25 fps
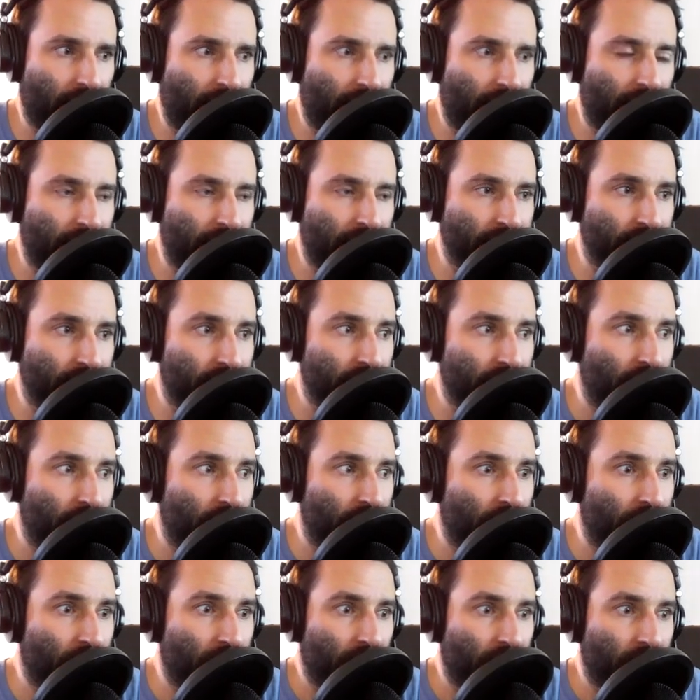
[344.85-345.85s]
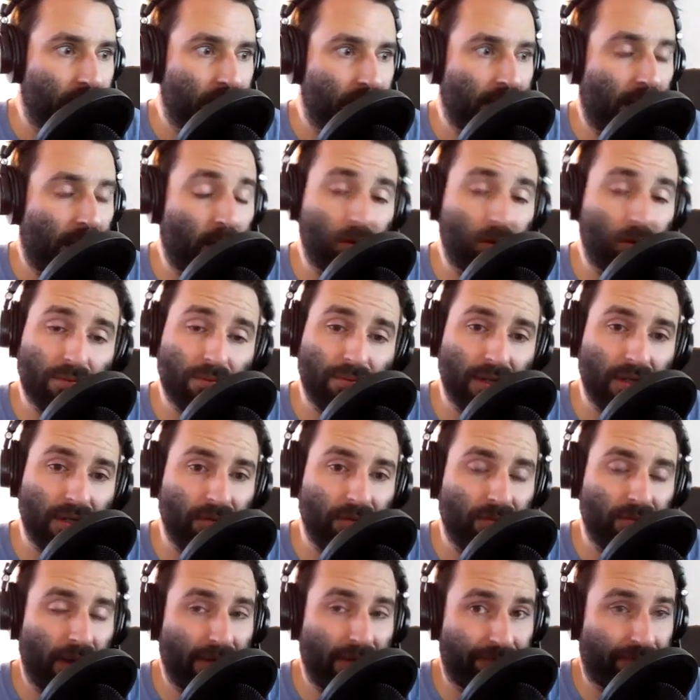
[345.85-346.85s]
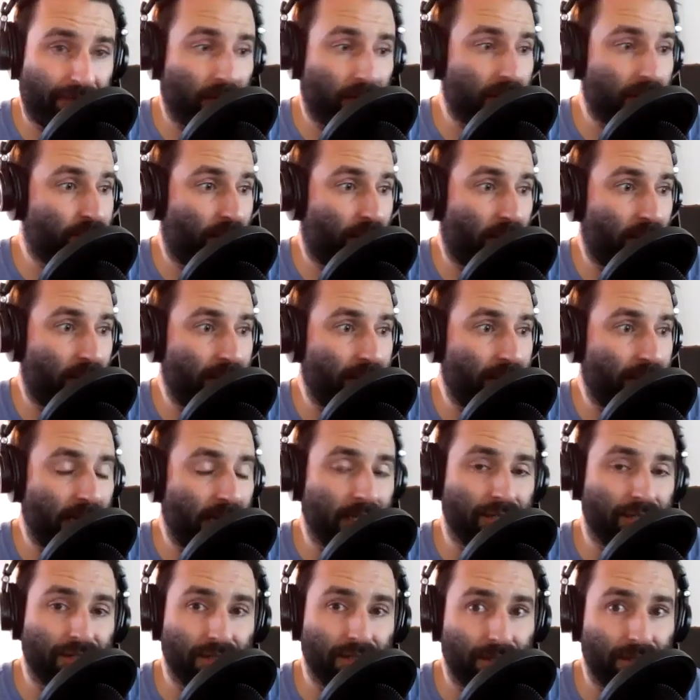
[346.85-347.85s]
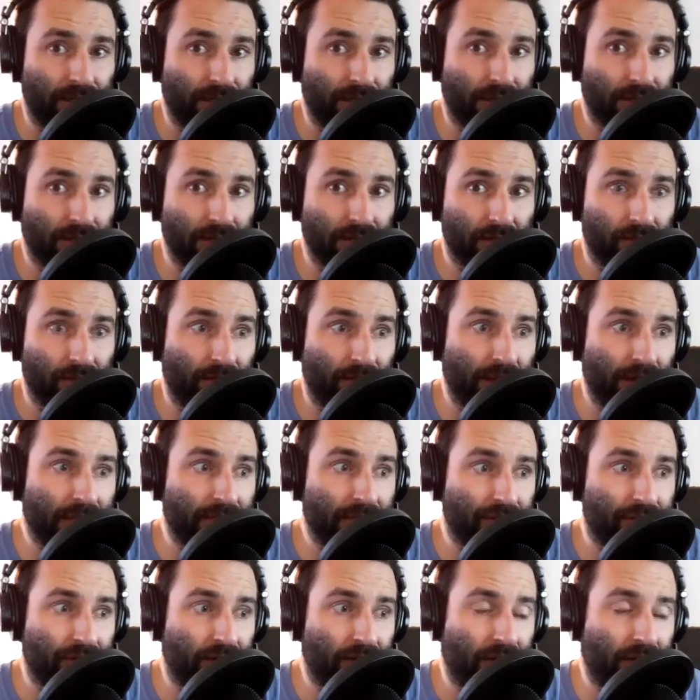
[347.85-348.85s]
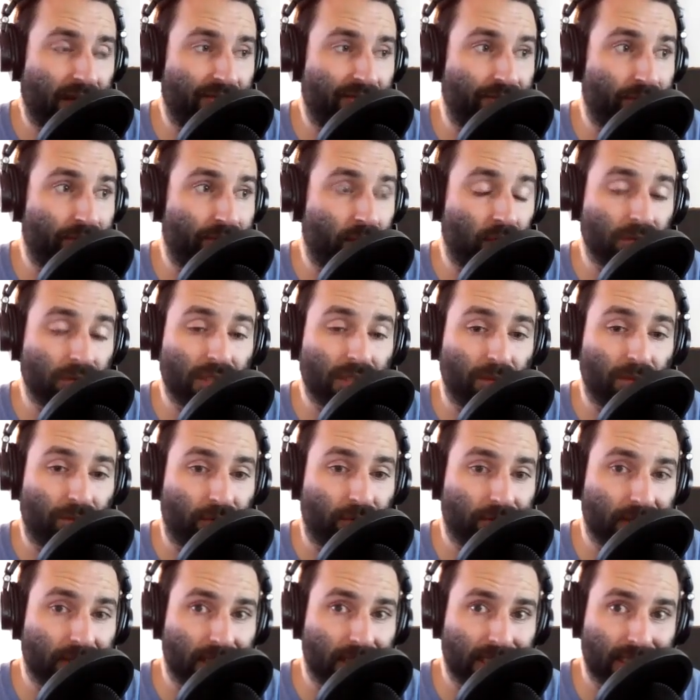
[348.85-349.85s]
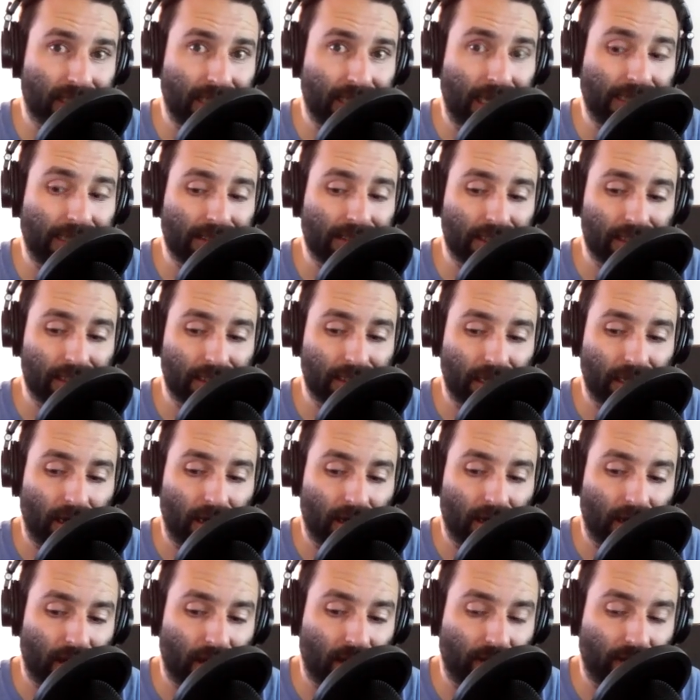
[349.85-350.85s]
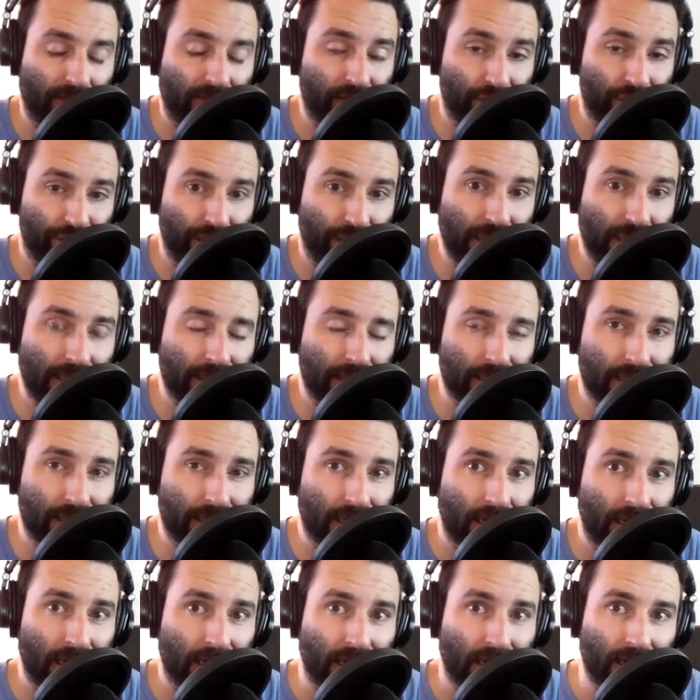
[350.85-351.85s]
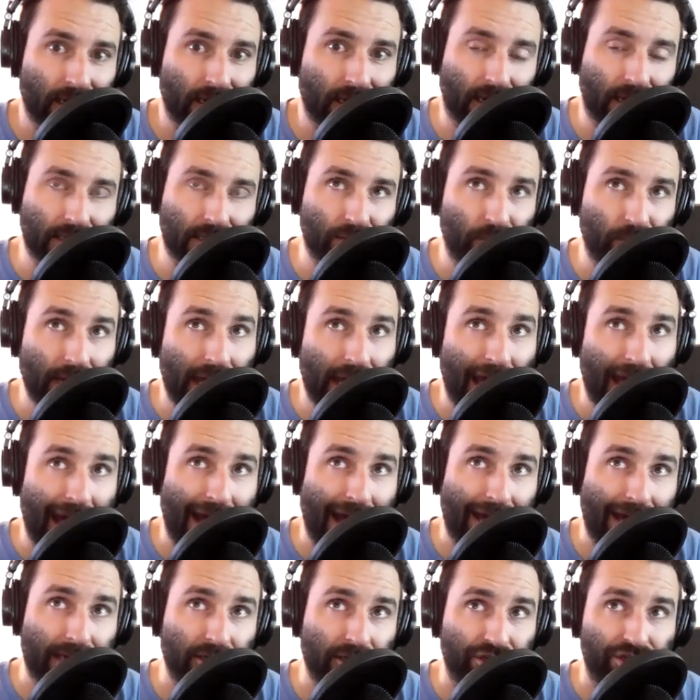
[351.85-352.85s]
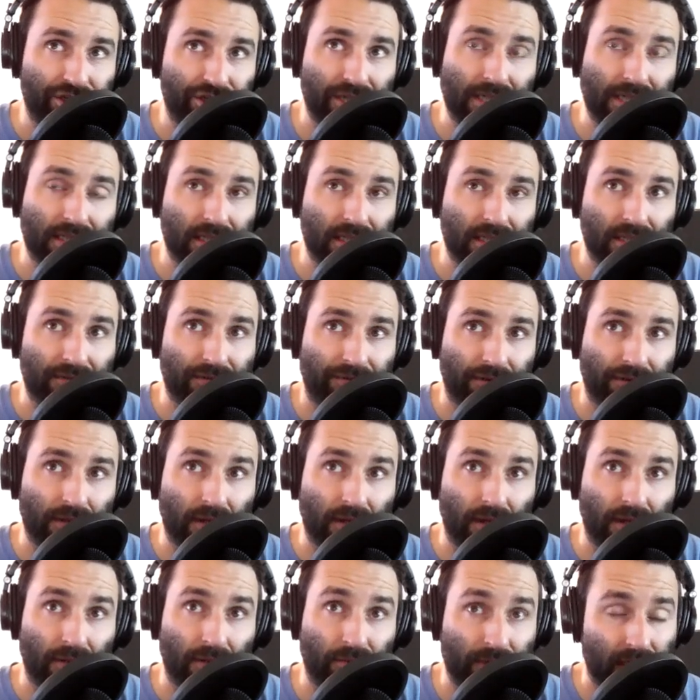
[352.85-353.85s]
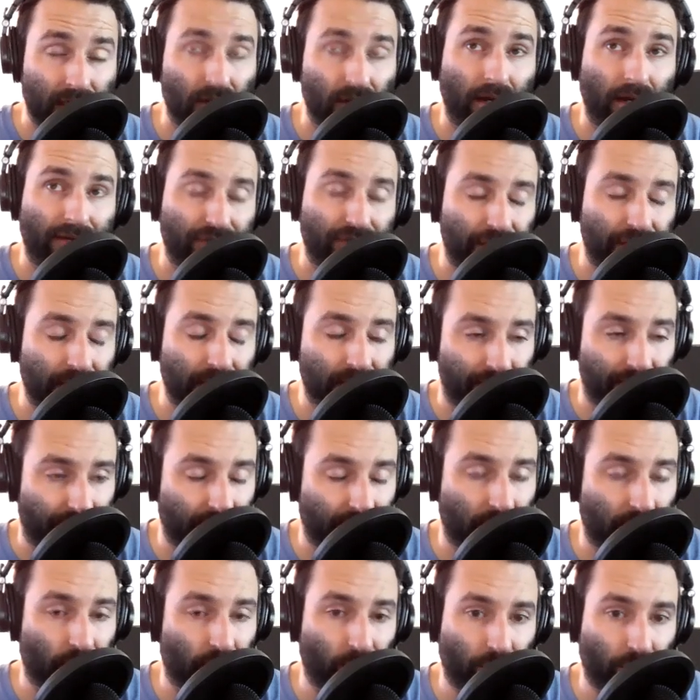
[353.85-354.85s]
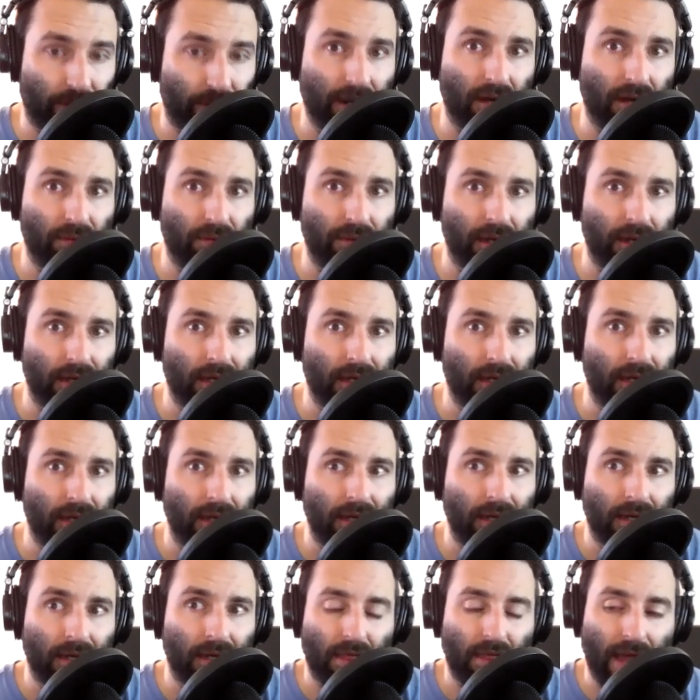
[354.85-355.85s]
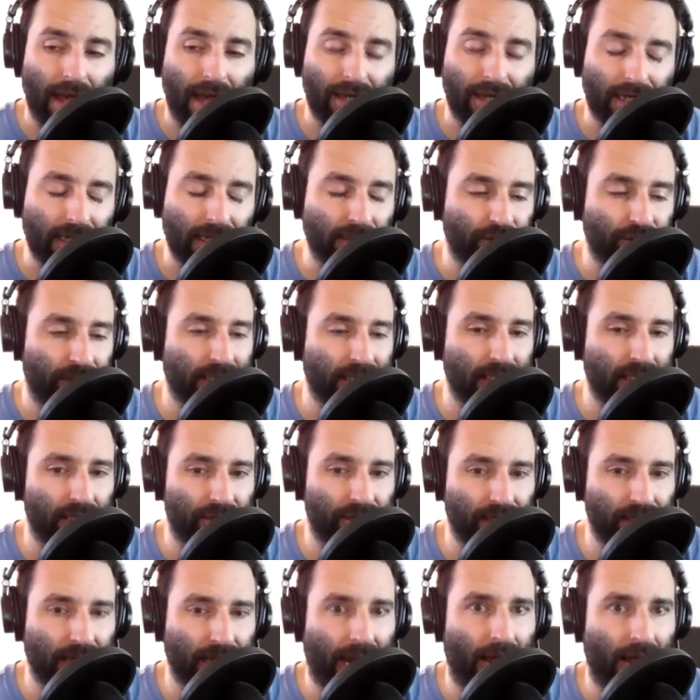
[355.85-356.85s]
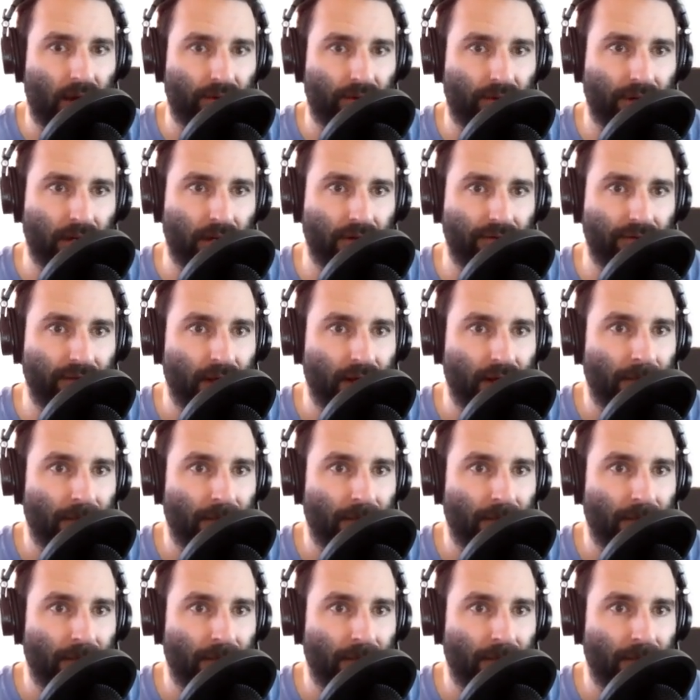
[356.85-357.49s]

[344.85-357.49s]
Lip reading: And that would be my first recommendation to you, is make sure you have multiple sets of sheets, because we had sheets and we still have sheets for the crib that he transitioned out of.